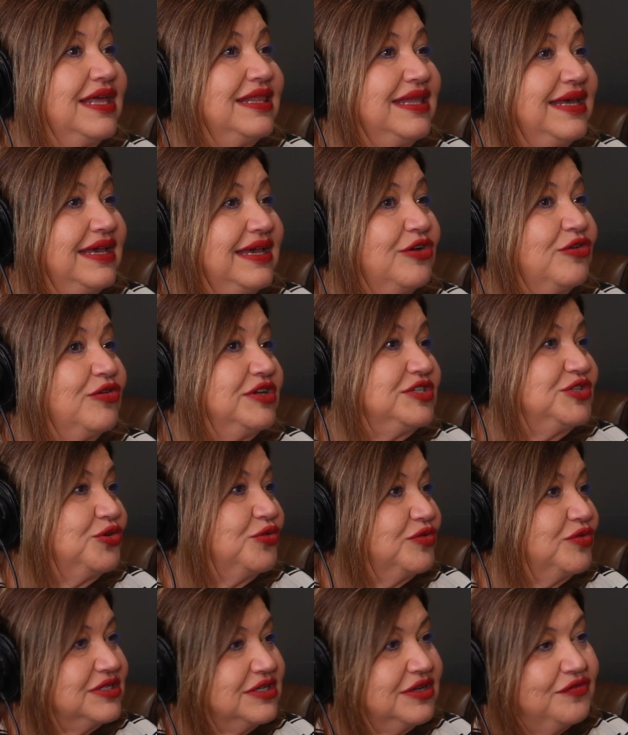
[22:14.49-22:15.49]
they increase
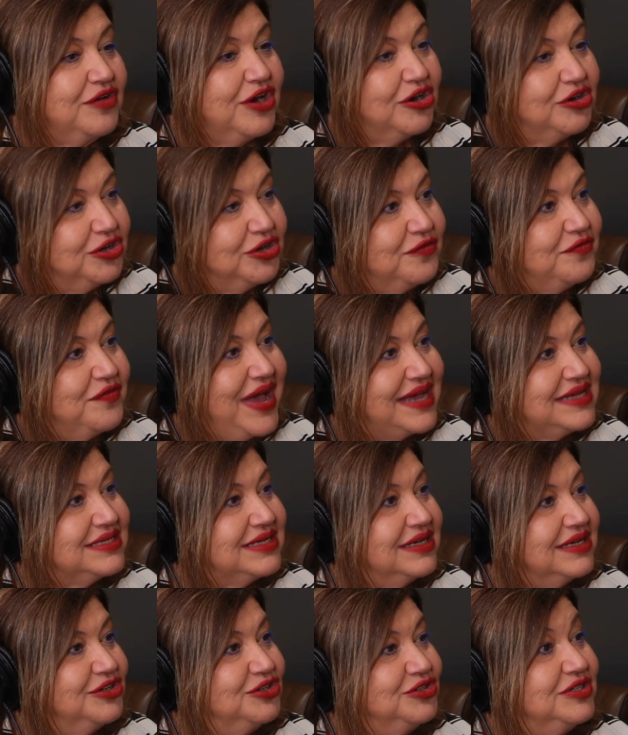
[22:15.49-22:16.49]
your risk of
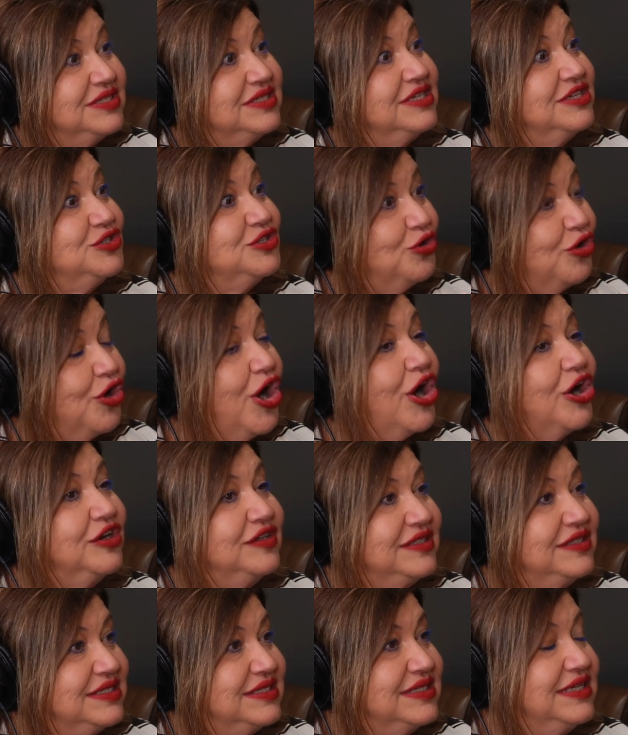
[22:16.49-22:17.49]
cardiovascular disease or
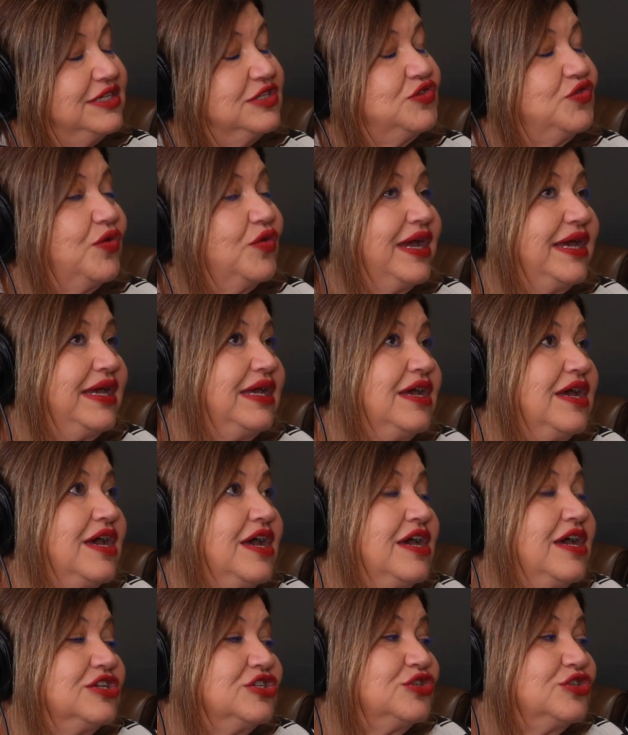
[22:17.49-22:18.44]
heart disease, right? Mm-hmm.